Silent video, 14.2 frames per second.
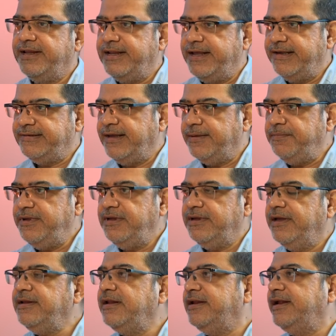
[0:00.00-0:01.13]
an S I P
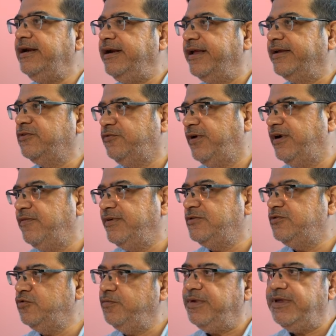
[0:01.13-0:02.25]
in an index fund,
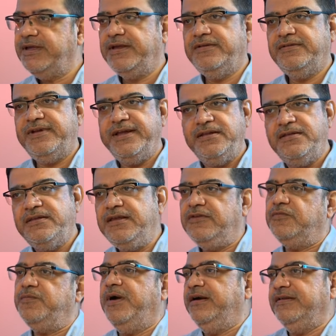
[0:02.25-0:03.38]
which to me is like the
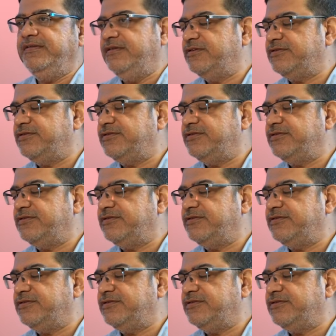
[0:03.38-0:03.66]
smartest